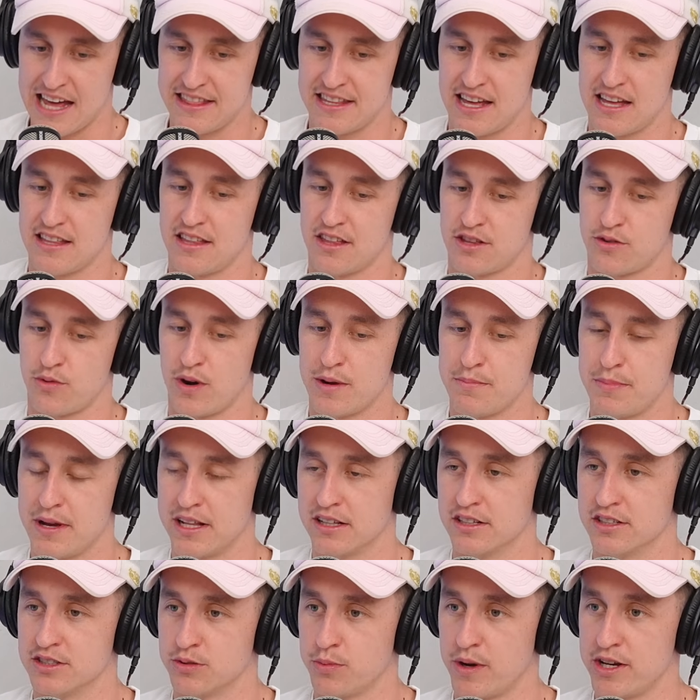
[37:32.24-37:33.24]
And they're the 3
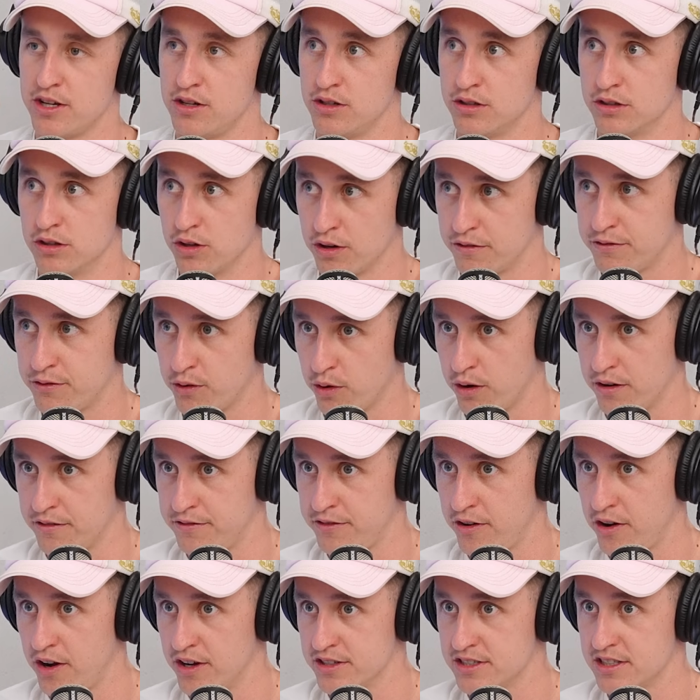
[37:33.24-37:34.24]
pillars where you look for it
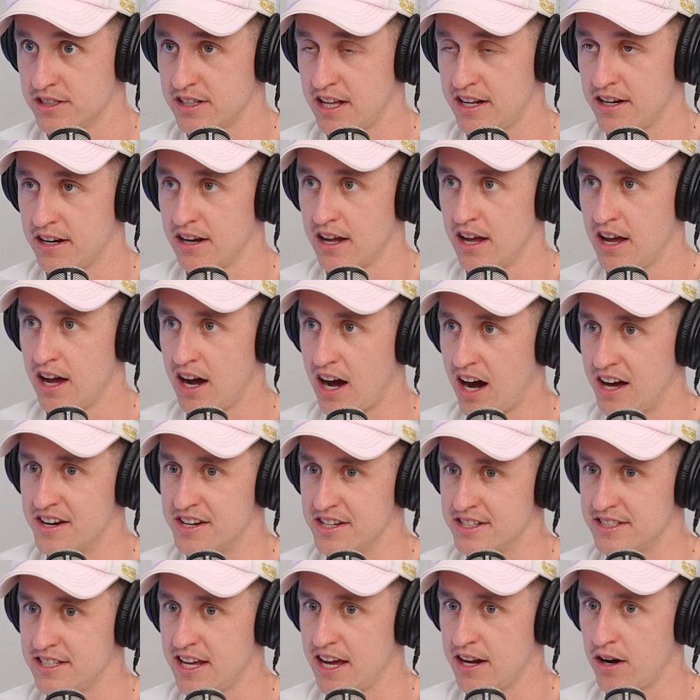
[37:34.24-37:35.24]
first and then
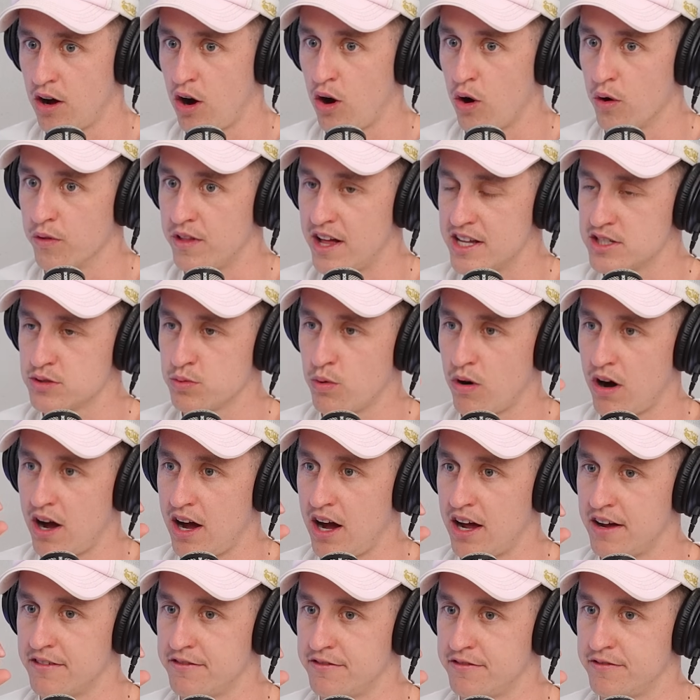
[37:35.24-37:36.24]
understand, oh, that's
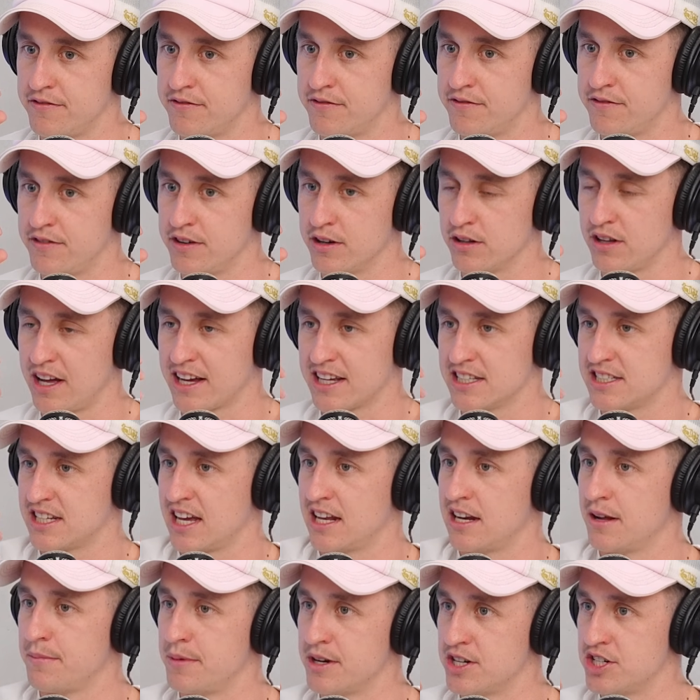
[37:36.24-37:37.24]
why I feel like it's
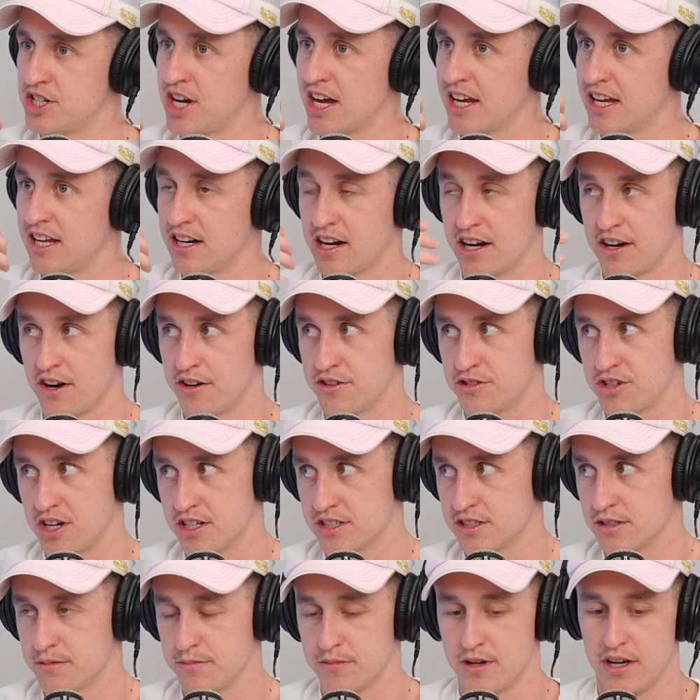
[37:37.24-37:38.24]
getting a bit shaky and I don't
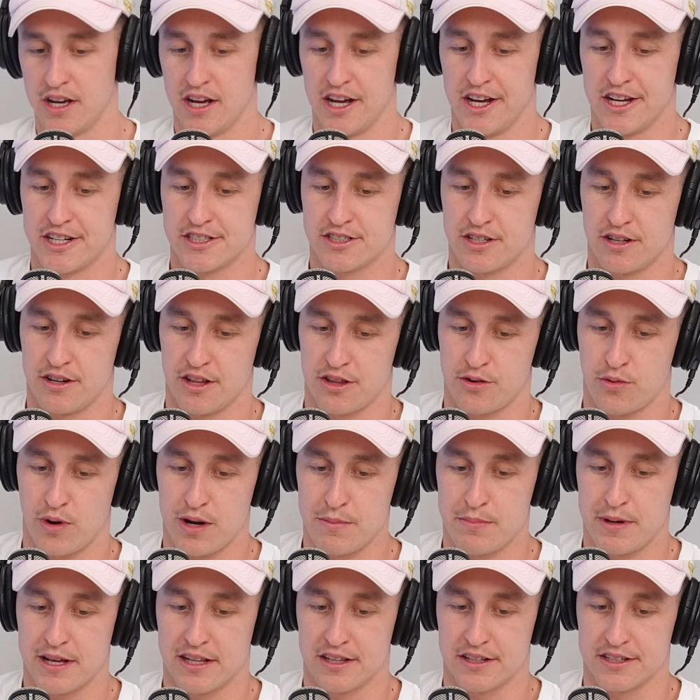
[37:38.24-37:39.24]
trust them. Yeah. So the
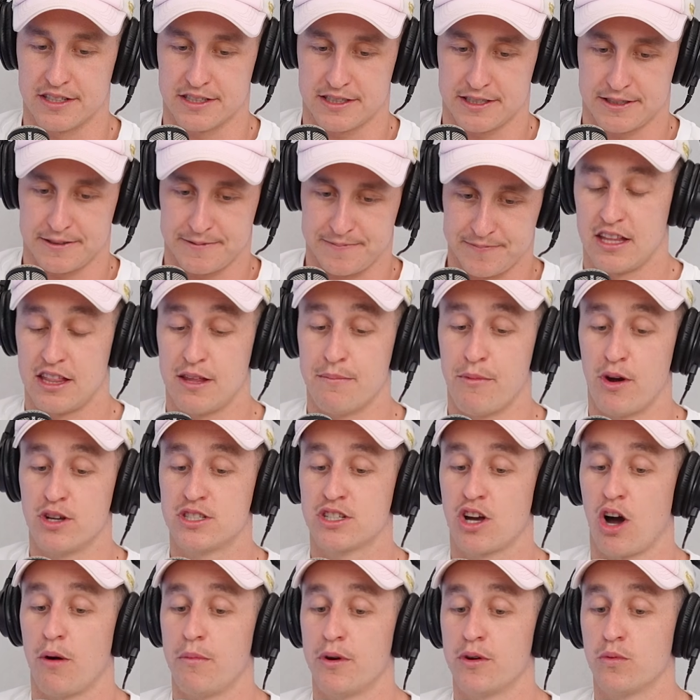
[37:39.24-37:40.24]
3 pillars. The
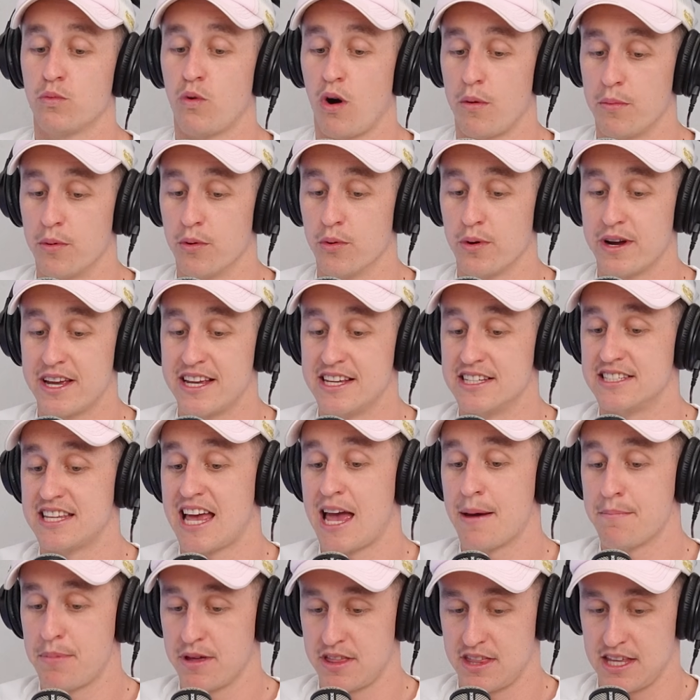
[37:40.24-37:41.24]
most common wobble is
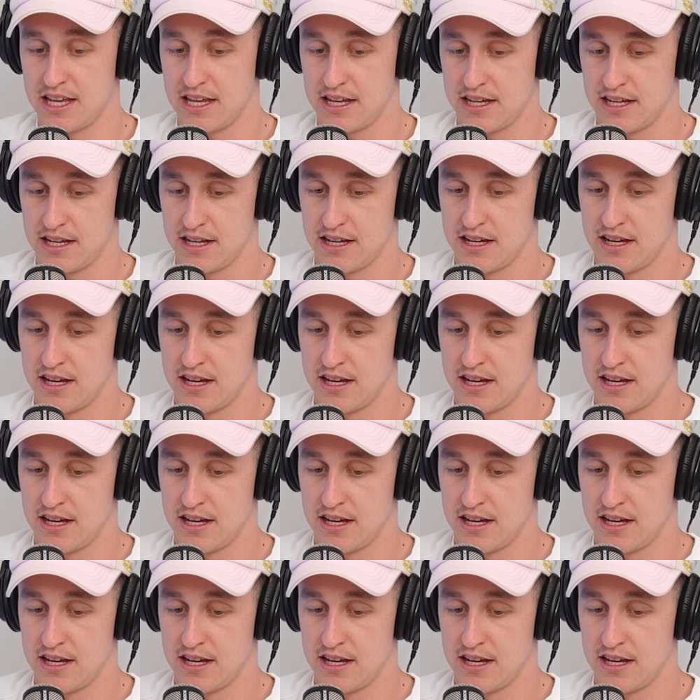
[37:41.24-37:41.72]
empathy.